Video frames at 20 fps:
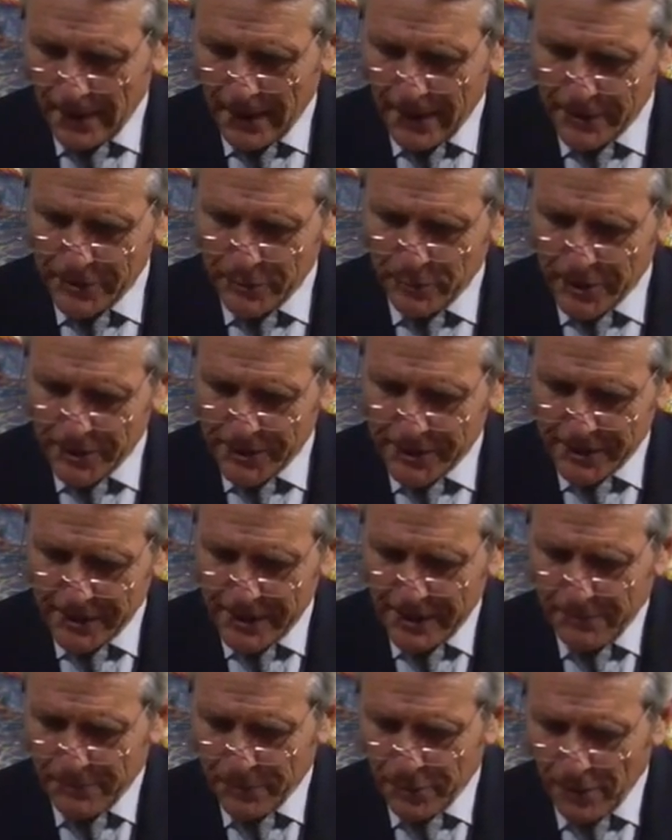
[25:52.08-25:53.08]
As we
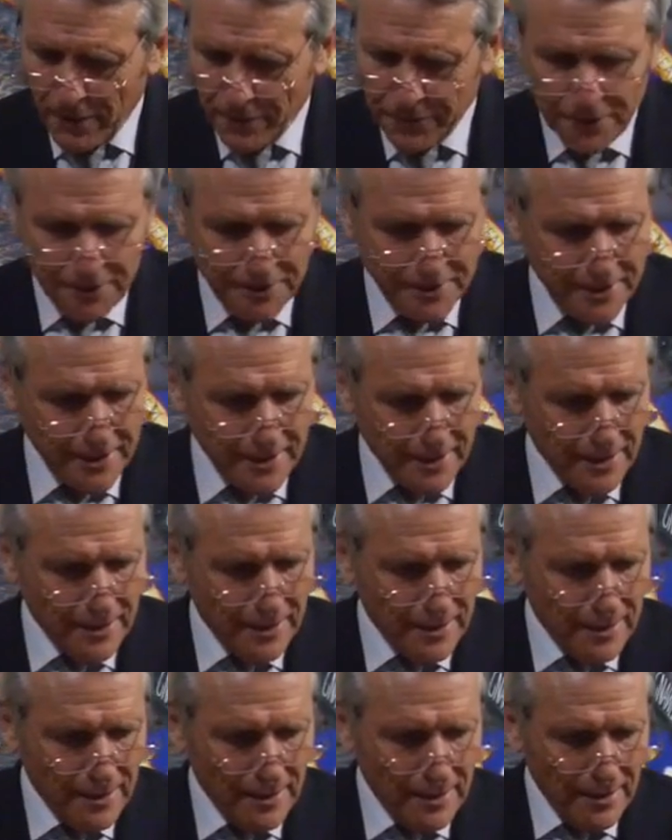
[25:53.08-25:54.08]
see prophecy
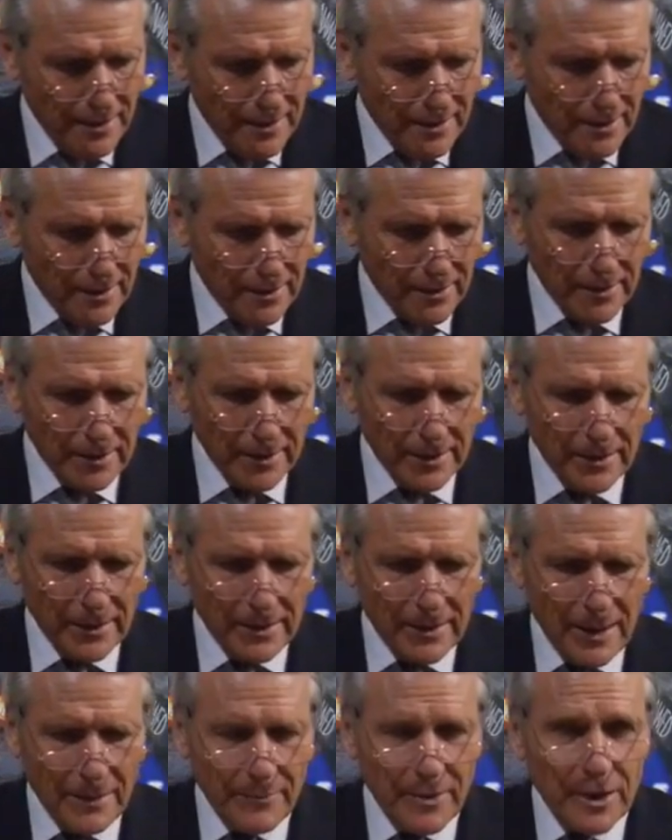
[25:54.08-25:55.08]

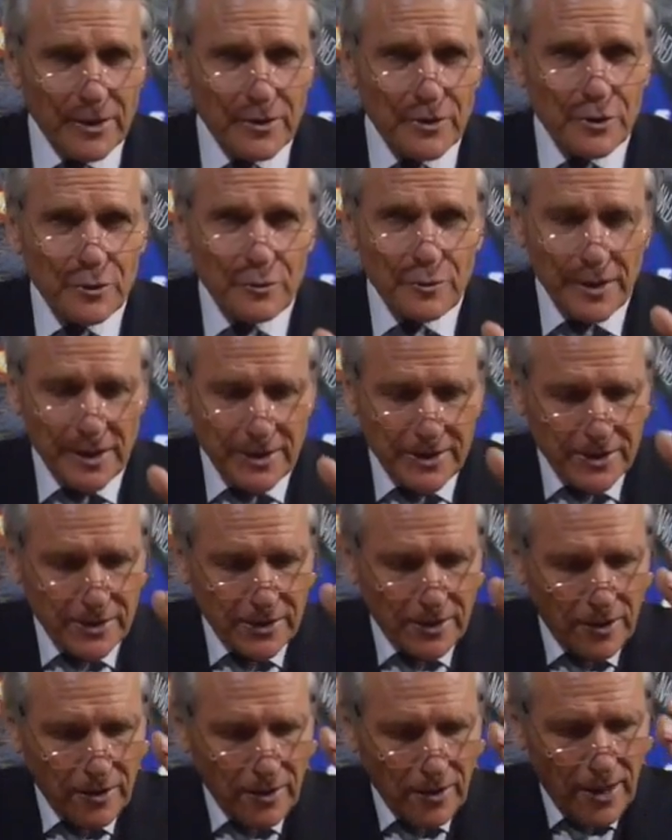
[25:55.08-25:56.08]
coming to its
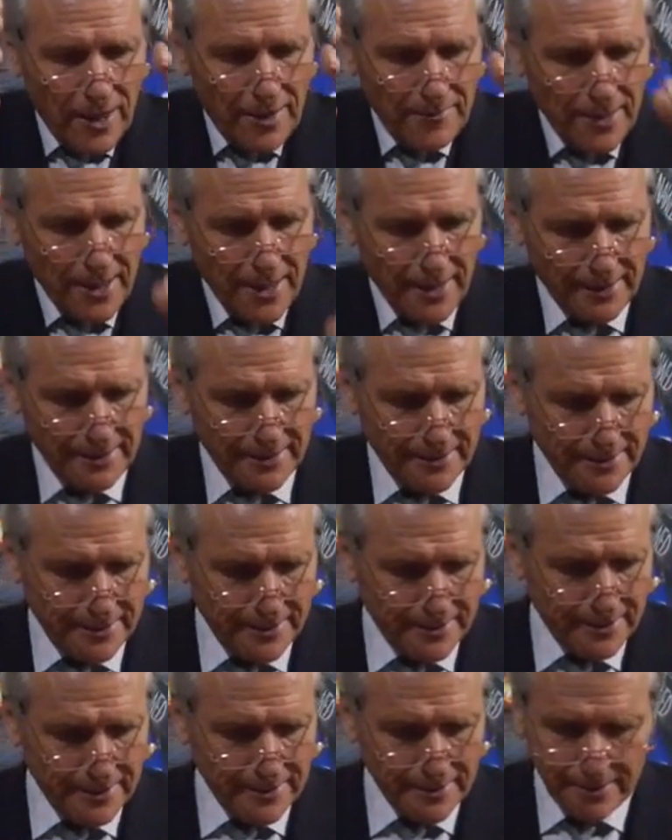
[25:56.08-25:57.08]

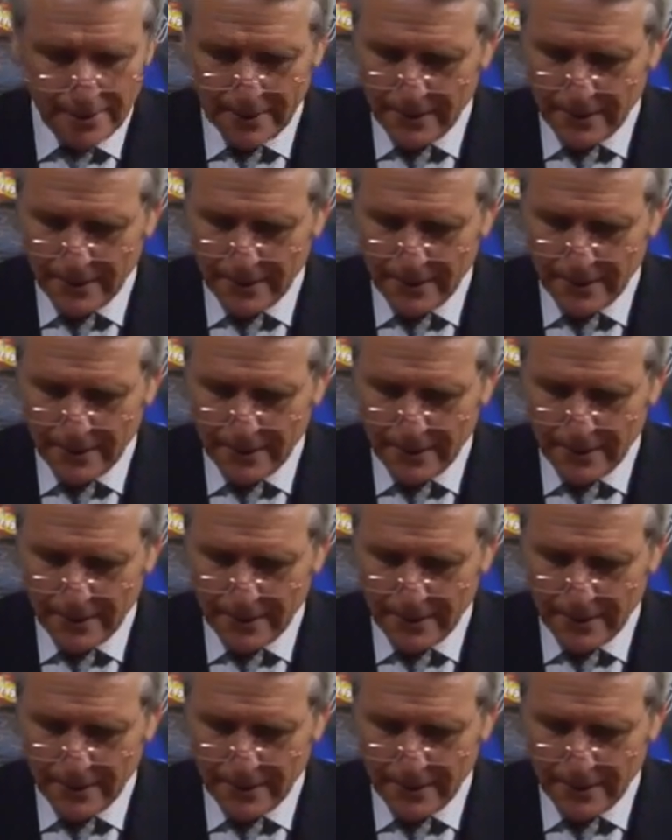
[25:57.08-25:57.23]
climax.